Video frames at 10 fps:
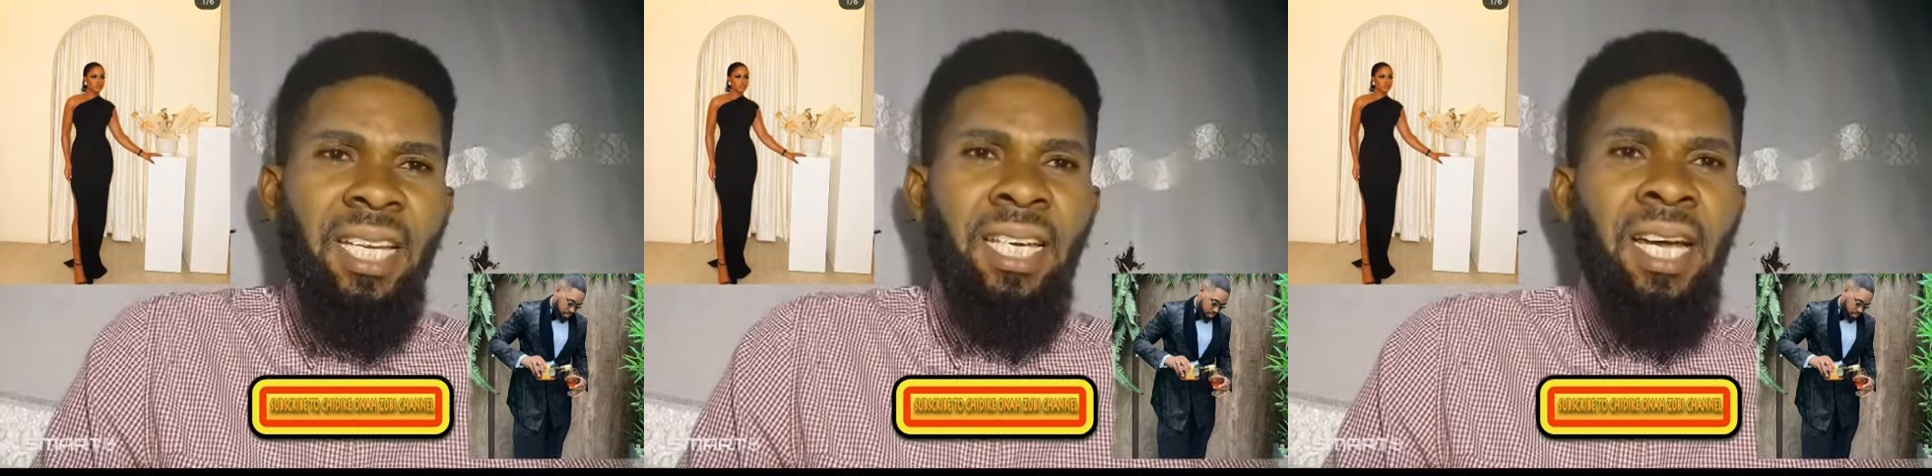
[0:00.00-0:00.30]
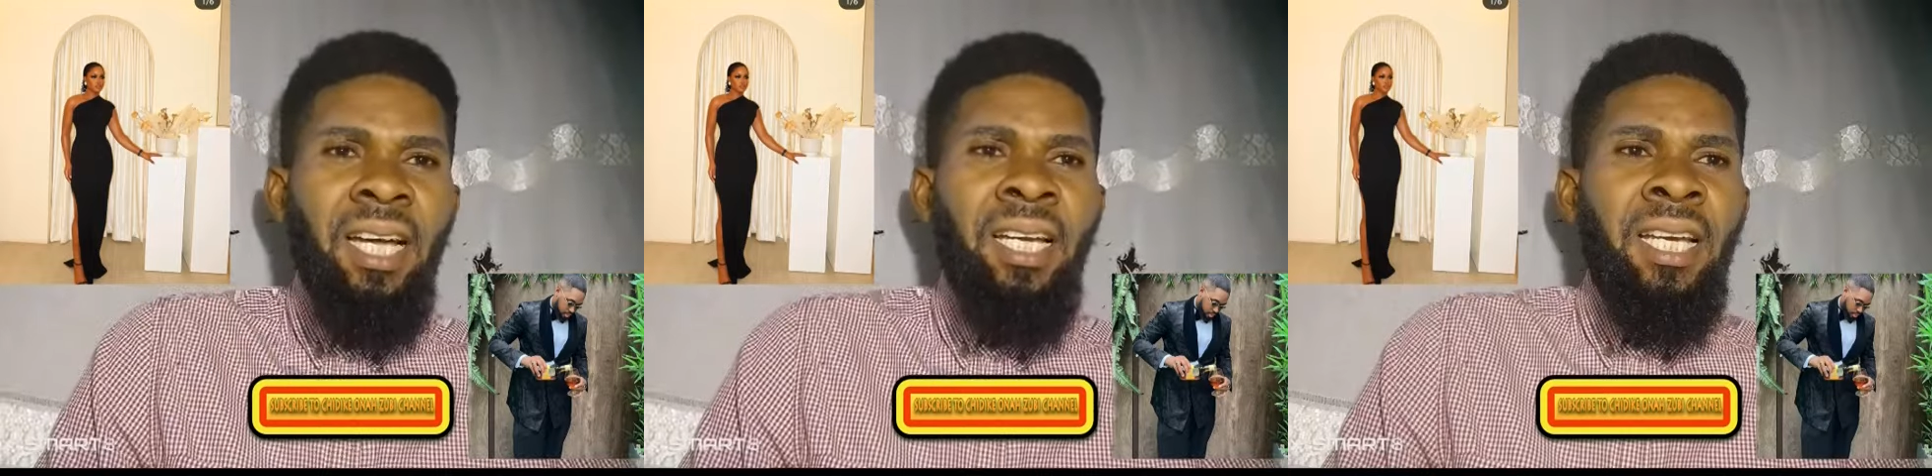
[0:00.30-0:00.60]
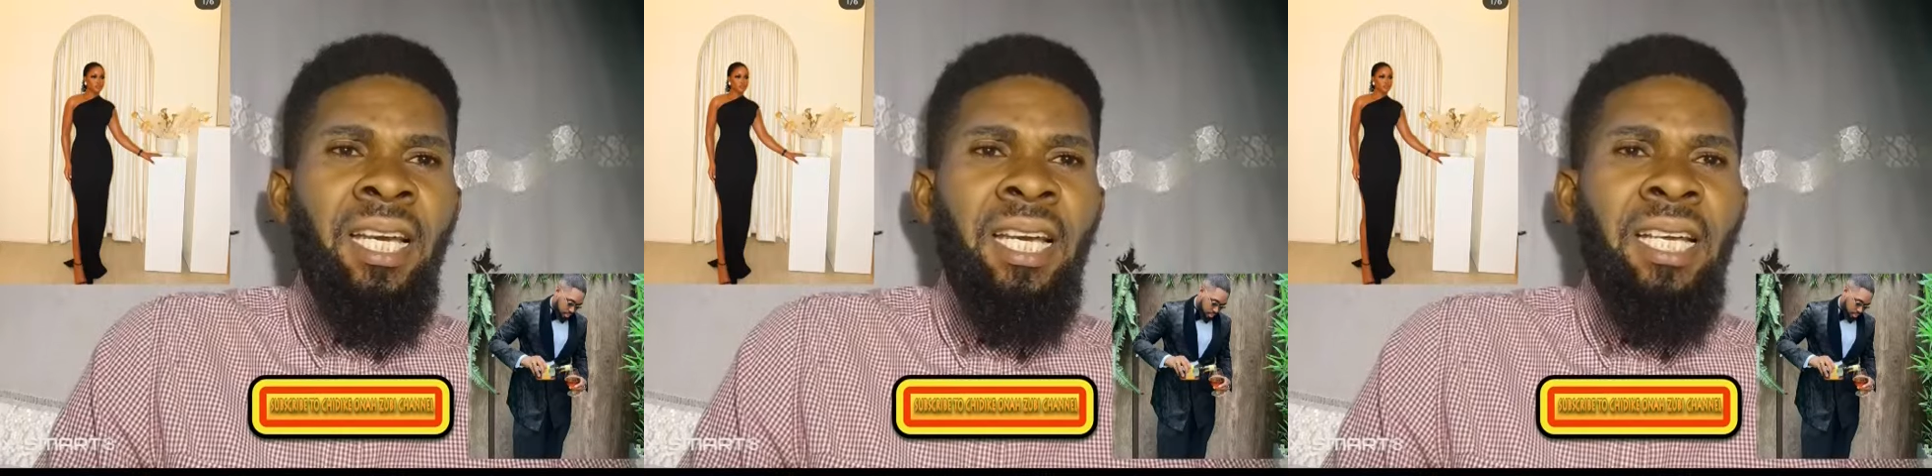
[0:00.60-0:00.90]
You know,
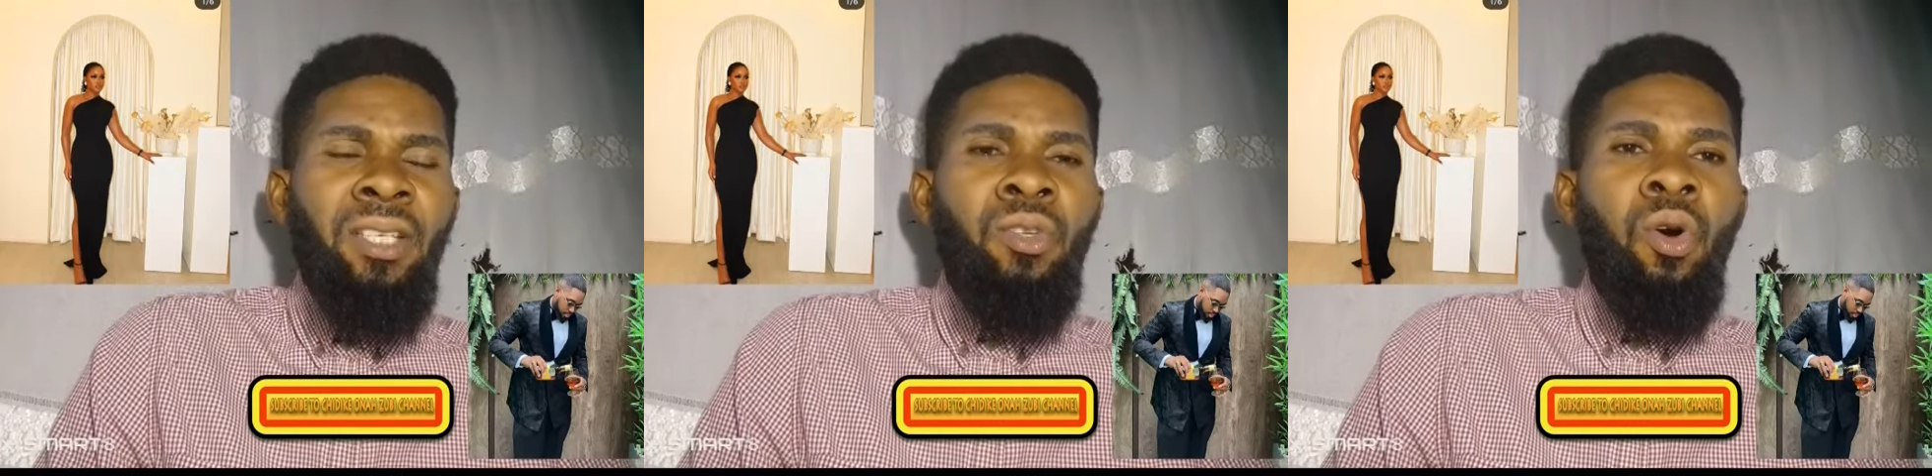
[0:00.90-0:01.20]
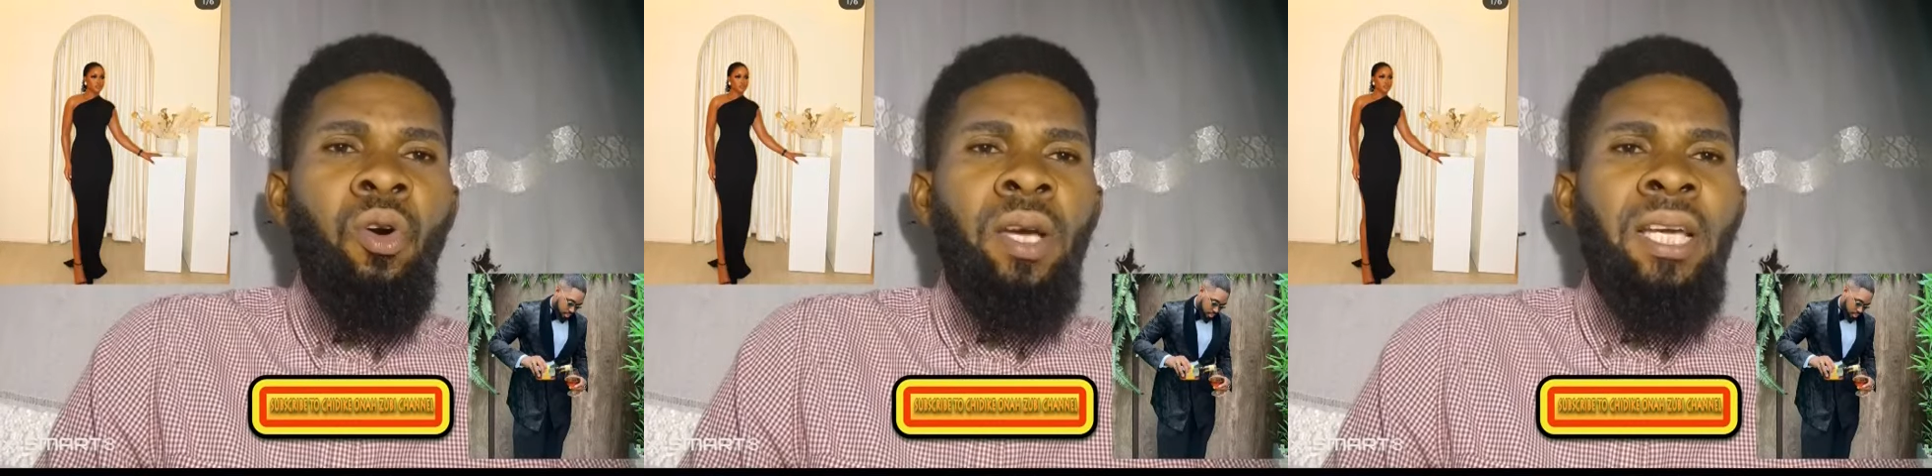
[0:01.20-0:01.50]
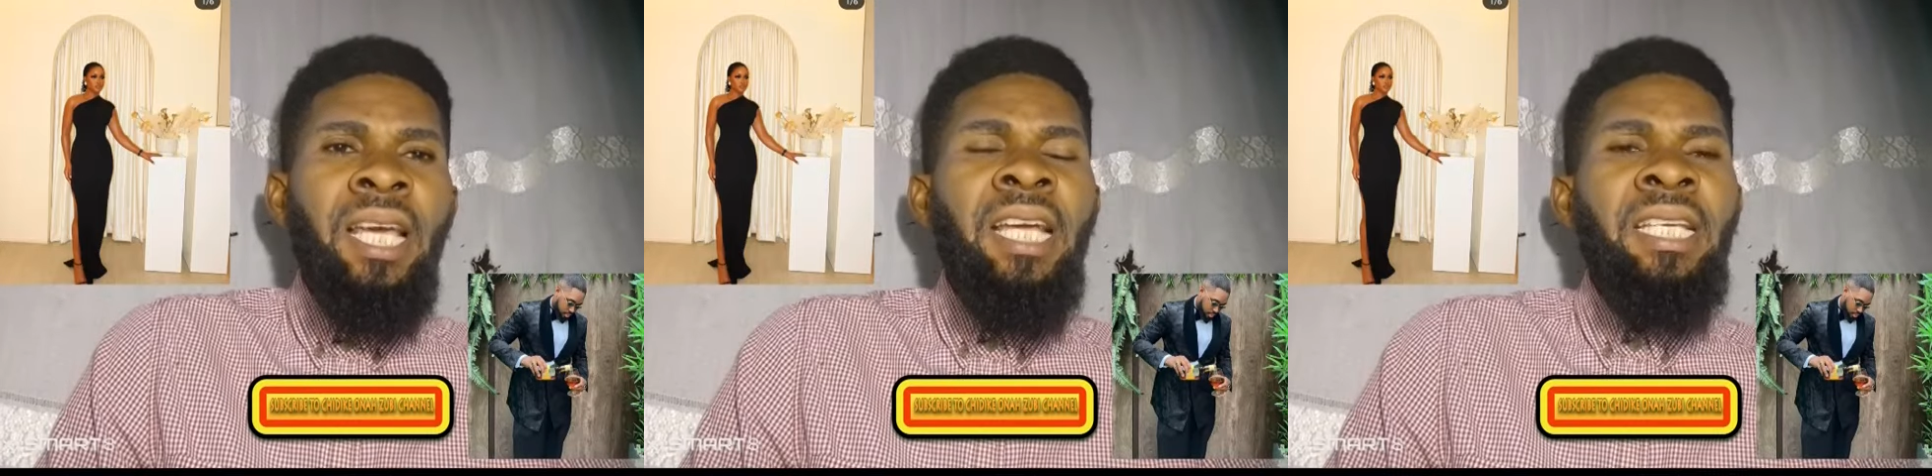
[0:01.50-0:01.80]
no
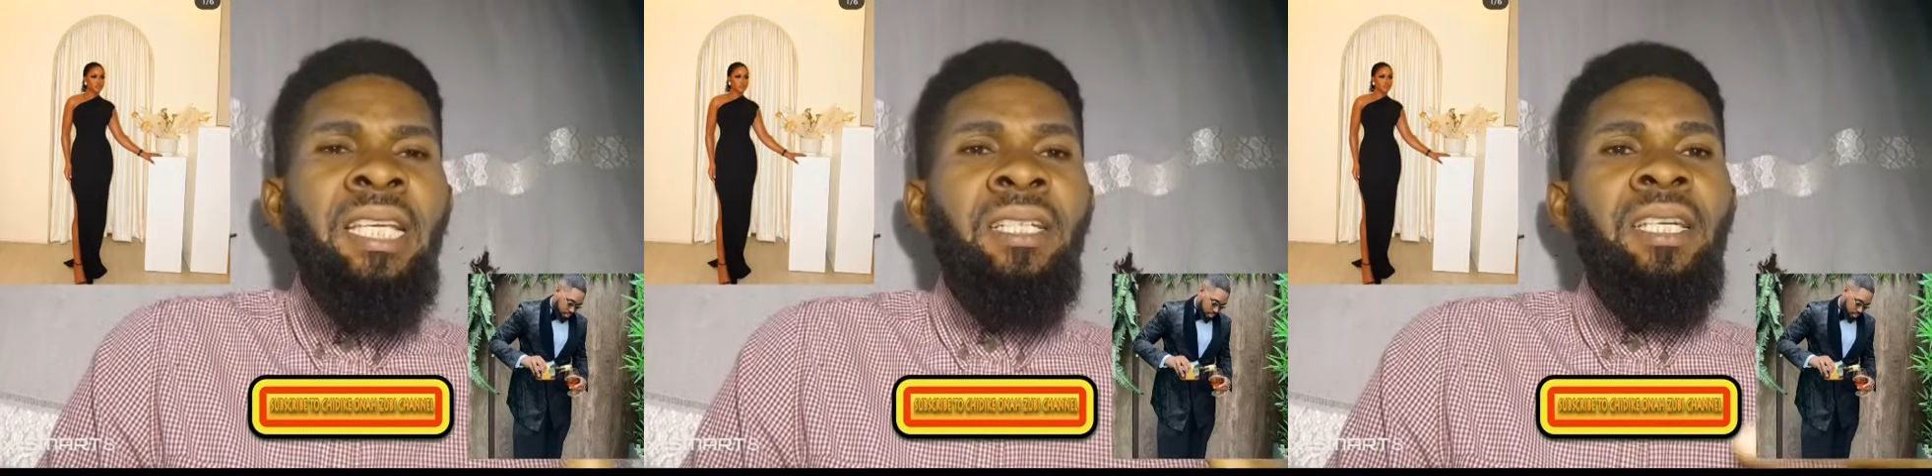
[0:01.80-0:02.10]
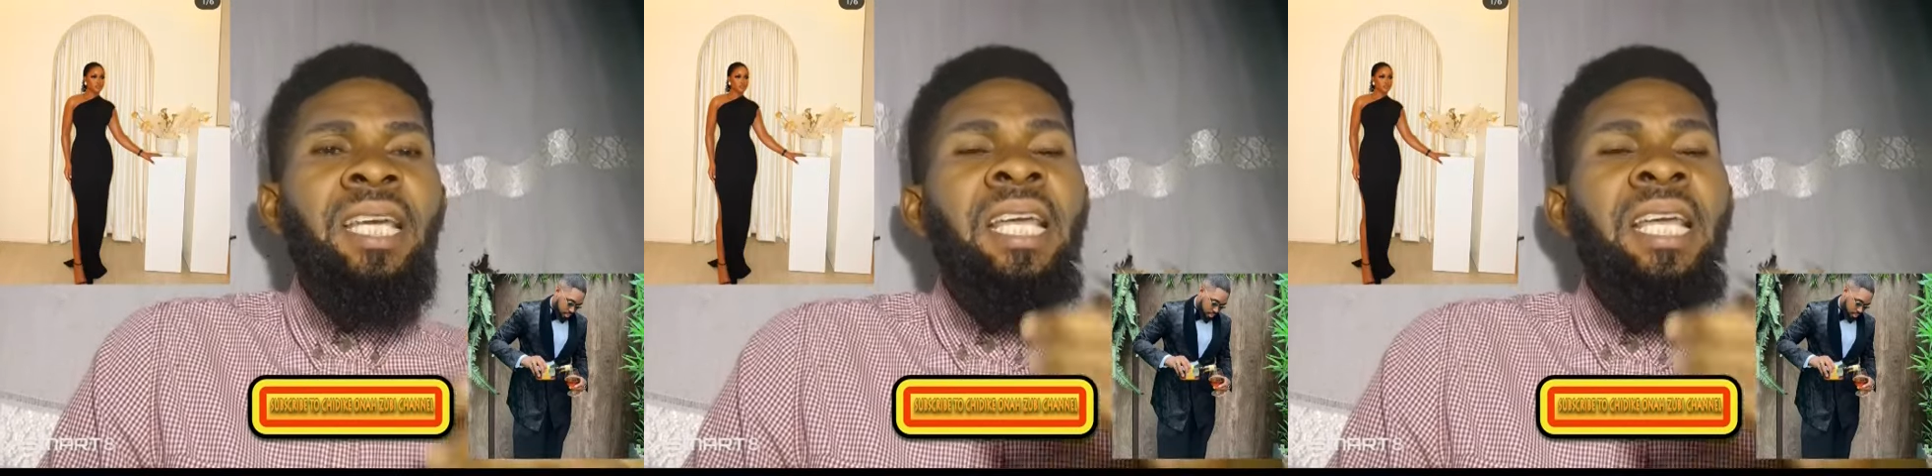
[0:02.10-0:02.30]
any